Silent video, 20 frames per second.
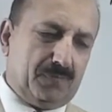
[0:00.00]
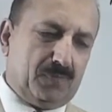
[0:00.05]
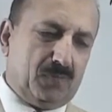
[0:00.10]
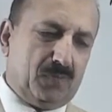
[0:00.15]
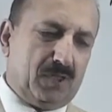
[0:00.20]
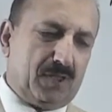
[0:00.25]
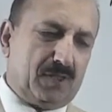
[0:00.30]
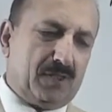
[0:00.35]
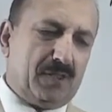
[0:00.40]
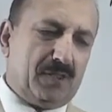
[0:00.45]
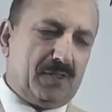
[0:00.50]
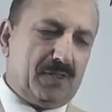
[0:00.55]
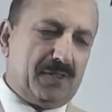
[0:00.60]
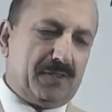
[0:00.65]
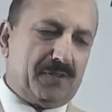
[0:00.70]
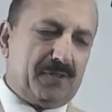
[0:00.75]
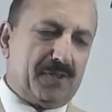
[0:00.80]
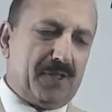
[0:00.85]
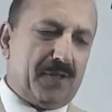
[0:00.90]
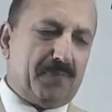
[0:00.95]
This is
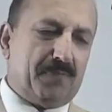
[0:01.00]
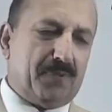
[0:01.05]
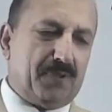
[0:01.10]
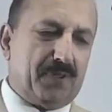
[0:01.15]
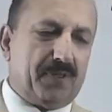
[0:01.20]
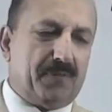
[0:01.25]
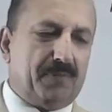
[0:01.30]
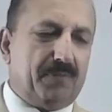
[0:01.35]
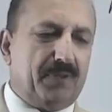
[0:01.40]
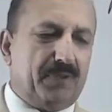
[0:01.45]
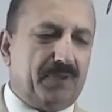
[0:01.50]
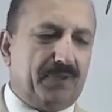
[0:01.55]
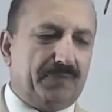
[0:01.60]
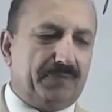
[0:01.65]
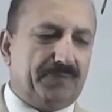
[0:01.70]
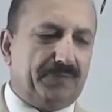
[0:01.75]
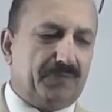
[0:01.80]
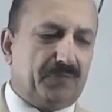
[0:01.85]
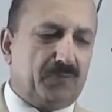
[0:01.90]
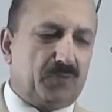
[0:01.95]
example number
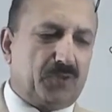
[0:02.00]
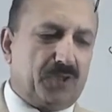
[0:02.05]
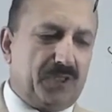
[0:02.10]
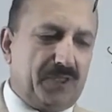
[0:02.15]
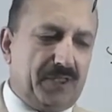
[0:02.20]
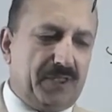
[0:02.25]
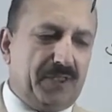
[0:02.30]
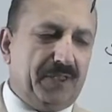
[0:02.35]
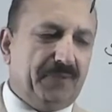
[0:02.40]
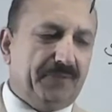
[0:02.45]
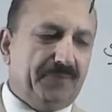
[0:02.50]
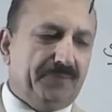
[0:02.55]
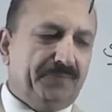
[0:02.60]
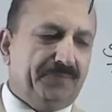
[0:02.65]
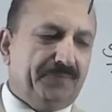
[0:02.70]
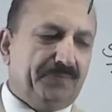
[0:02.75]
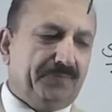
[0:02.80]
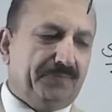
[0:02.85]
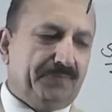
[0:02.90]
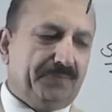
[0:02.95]
3,
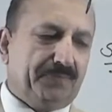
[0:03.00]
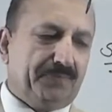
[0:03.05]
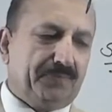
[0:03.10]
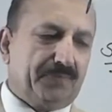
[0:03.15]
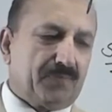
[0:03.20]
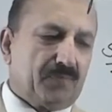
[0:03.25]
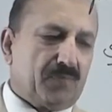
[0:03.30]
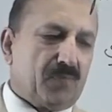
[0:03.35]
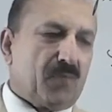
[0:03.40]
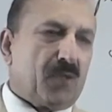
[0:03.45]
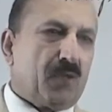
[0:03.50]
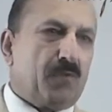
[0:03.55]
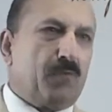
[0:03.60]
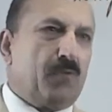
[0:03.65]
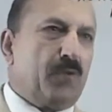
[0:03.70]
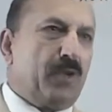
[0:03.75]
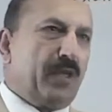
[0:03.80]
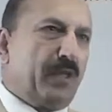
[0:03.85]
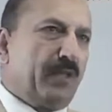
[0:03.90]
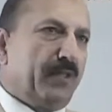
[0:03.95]

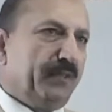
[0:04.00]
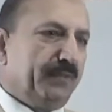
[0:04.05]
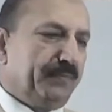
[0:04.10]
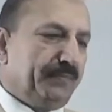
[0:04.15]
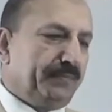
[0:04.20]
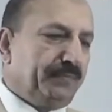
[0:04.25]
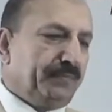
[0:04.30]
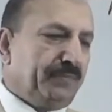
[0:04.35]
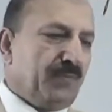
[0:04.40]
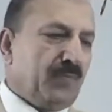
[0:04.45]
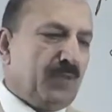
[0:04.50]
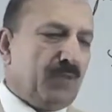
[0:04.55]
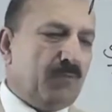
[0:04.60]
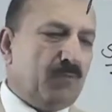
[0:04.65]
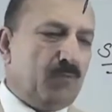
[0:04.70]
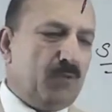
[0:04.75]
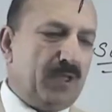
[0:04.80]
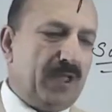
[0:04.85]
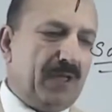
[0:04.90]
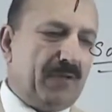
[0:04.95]
where
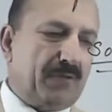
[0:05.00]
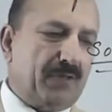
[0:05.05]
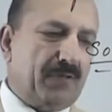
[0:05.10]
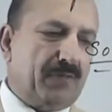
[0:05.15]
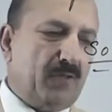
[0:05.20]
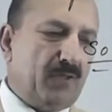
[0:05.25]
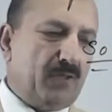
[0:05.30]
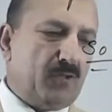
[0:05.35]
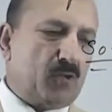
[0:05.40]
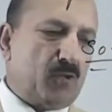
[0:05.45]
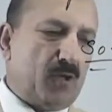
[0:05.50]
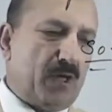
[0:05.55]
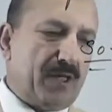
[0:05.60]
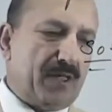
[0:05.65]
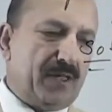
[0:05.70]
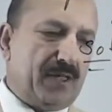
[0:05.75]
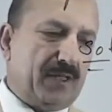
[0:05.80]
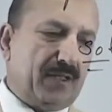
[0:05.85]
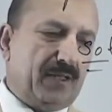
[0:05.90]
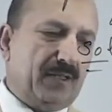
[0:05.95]
we have given
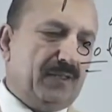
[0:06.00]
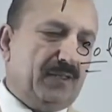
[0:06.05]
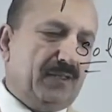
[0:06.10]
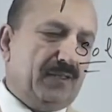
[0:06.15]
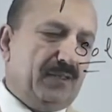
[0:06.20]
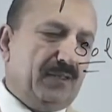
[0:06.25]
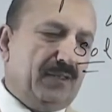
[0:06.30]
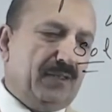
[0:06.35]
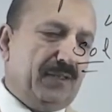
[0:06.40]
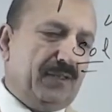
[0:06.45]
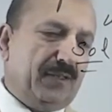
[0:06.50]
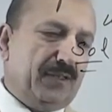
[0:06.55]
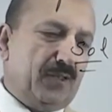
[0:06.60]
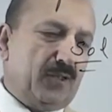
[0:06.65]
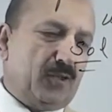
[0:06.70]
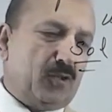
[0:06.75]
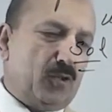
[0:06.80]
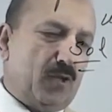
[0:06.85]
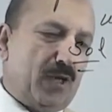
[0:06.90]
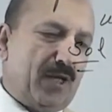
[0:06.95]
triangle. In
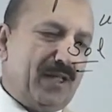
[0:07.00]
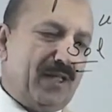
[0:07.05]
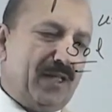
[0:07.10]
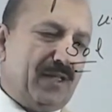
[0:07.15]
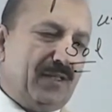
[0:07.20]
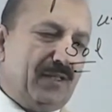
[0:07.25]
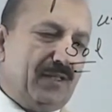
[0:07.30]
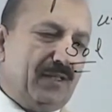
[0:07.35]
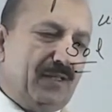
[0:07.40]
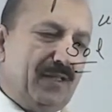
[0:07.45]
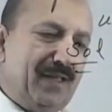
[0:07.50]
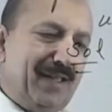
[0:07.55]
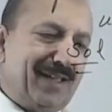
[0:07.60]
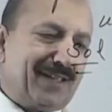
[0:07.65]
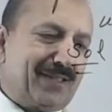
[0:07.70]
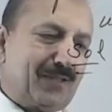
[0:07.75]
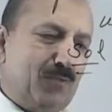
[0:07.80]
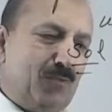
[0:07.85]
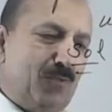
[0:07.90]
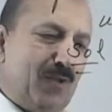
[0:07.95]
a triangle
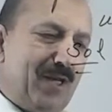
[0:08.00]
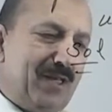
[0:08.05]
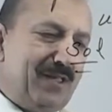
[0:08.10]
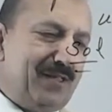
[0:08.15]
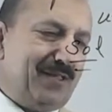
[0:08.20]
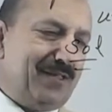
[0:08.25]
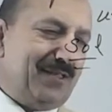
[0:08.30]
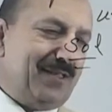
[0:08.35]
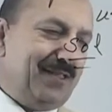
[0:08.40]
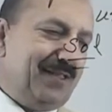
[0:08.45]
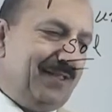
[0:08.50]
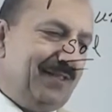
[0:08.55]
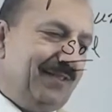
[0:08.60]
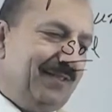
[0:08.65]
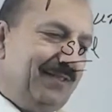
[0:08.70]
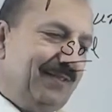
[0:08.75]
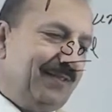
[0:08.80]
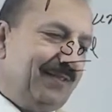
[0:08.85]
XYZ,